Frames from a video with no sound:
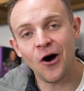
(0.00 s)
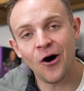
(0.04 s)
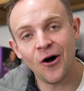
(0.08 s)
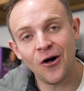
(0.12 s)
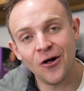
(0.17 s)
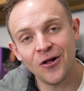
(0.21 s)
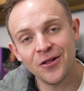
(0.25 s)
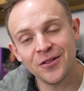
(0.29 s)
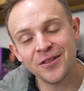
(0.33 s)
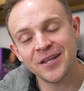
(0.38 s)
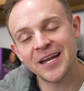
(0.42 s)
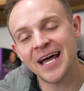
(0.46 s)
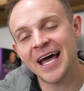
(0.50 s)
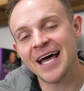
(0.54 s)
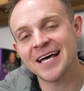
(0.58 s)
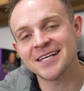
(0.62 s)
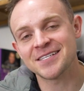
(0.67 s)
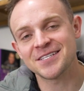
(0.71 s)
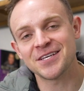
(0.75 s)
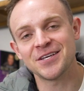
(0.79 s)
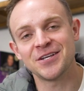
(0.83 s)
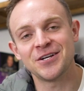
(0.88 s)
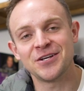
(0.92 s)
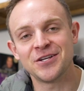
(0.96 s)
All that I
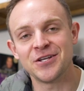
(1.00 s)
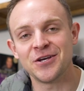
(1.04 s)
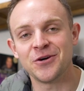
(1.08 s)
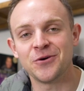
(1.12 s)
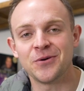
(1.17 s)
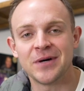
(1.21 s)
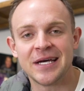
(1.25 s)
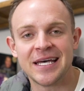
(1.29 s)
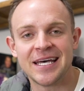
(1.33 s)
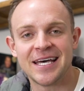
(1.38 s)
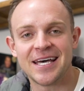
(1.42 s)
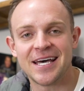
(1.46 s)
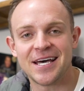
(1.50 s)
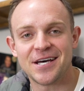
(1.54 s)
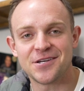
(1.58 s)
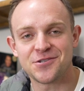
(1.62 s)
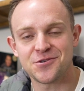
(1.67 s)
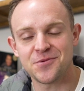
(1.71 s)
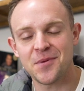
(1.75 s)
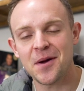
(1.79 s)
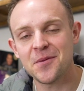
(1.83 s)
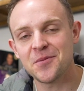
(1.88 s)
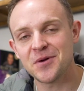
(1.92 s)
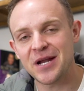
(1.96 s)
ask you to do
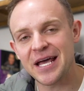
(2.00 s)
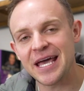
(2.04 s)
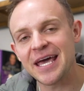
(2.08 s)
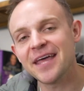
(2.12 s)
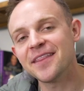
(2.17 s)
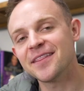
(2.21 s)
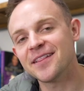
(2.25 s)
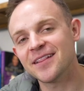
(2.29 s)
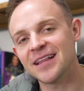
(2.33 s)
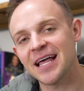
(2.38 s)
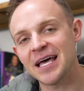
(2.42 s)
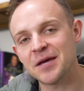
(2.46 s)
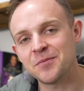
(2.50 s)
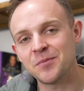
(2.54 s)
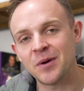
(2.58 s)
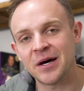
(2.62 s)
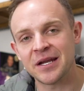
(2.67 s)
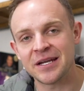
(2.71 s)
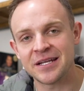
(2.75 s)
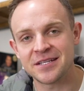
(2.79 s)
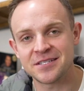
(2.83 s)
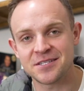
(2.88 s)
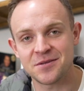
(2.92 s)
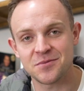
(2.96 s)
is remember to hit the like
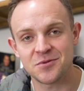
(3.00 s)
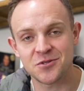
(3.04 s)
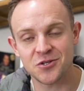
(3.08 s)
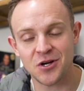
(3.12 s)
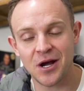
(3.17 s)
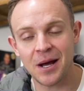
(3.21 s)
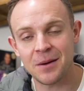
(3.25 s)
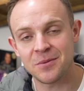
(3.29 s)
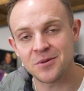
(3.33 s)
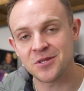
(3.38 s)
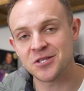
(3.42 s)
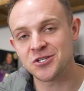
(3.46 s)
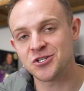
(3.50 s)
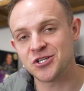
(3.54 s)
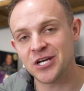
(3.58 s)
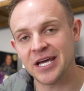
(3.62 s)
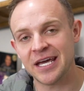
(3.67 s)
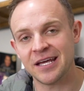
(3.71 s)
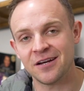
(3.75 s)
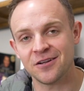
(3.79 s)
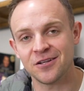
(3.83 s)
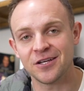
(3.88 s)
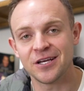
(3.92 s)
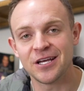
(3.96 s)
button and subscribe to the
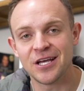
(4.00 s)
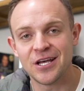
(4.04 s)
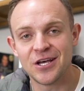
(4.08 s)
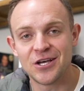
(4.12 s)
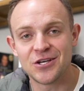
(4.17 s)
channel